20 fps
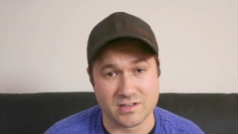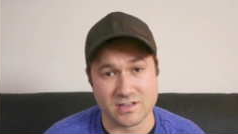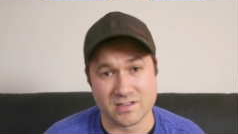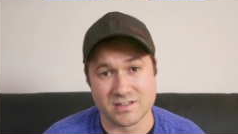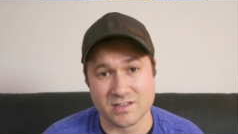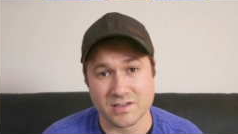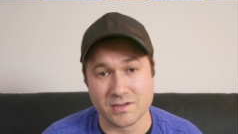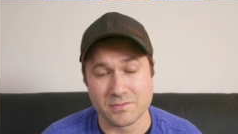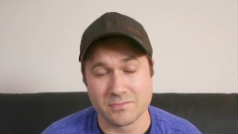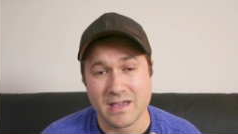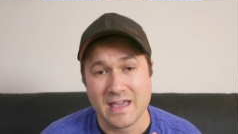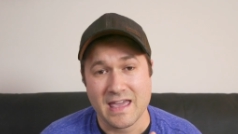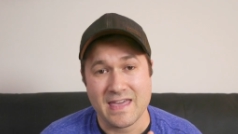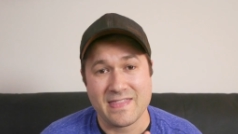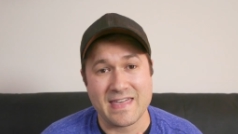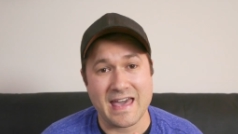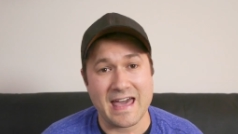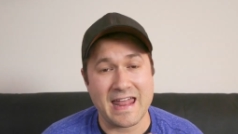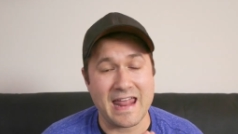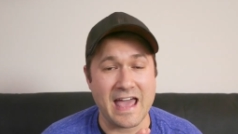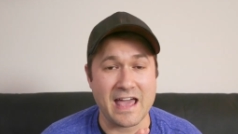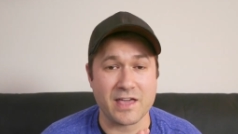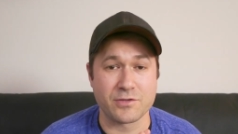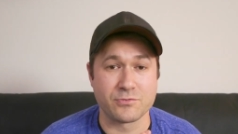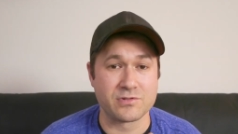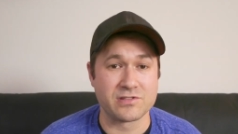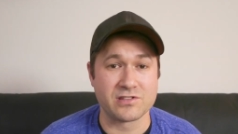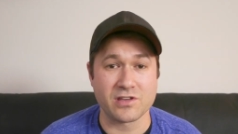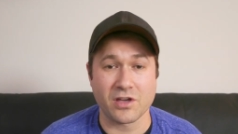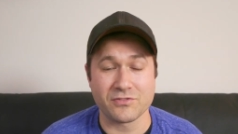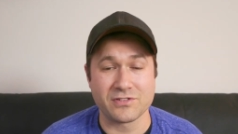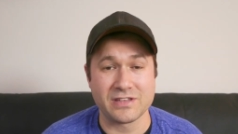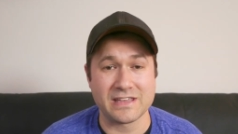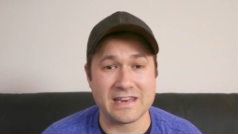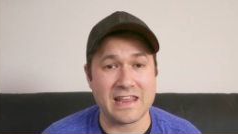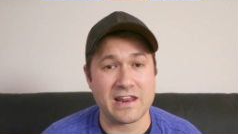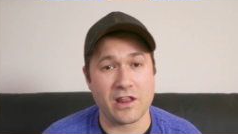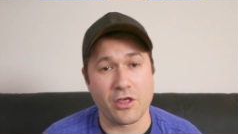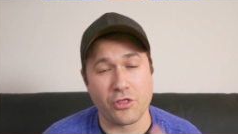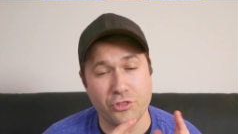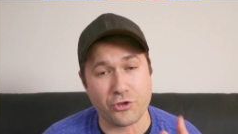system that has resulted in a